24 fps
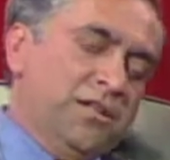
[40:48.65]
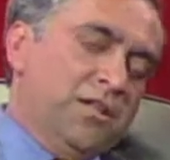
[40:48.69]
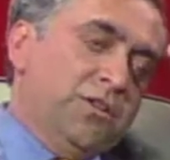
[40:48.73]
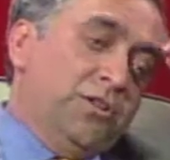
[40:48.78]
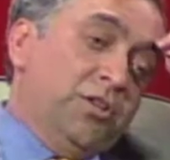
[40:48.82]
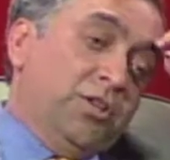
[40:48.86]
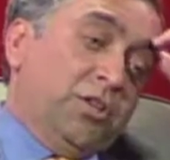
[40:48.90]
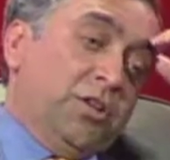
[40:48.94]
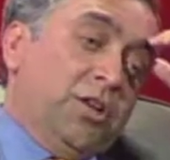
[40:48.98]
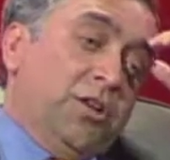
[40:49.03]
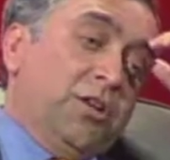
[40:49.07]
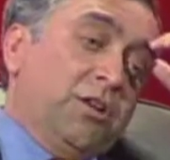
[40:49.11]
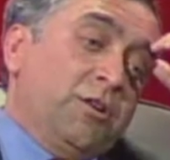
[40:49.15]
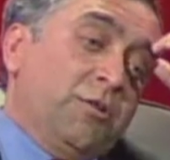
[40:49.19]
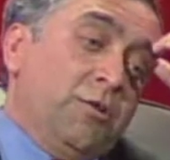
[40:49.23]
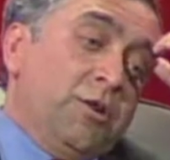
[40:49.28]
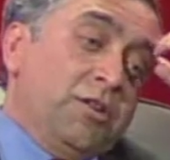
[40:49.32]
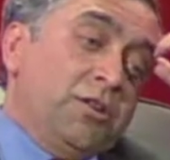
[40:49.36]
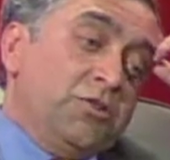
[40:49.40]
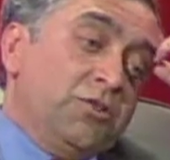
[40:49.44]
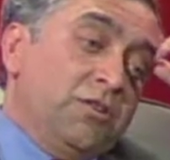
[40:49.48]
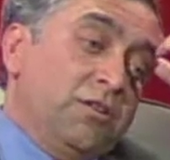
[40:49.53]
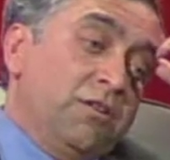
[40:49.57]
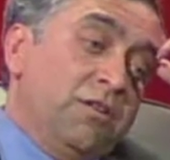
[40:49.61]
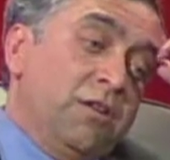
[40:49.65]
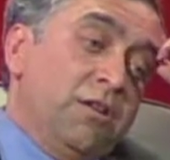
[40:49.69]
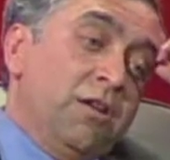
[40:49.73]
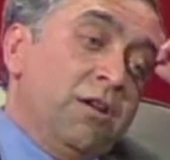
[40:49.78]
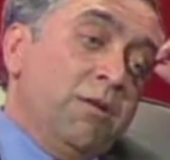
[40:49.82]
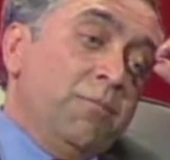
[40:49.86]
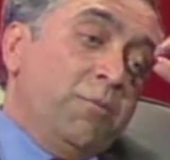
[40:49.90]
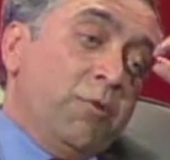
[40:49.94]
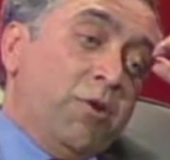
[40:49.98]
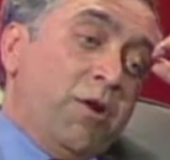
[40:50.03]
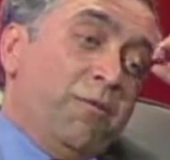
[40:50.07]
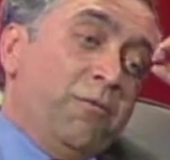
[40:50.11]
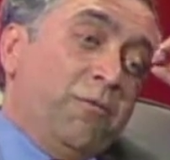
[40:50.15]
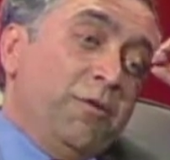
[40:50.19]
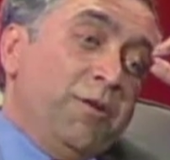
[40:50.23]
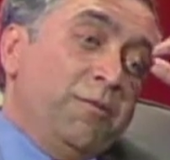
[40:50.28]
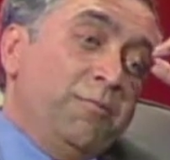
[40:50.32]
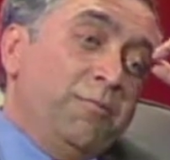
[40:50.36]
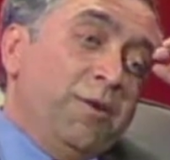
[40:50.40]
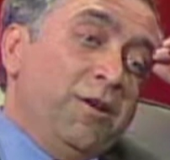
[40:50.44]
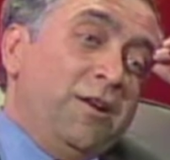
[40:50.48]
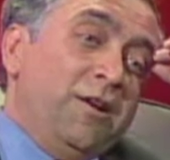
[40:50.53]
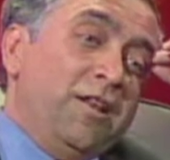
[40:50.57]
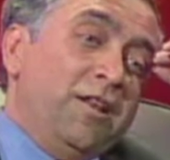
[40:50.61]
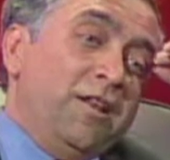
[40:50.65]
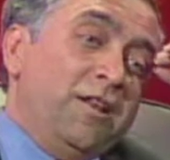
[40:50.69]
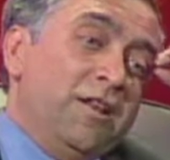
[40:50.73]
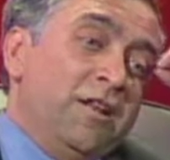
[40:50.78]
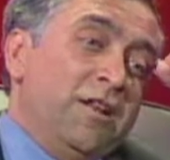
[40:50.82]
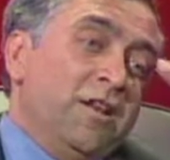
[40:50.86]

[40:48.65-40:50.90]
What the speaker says: The third question, profitability.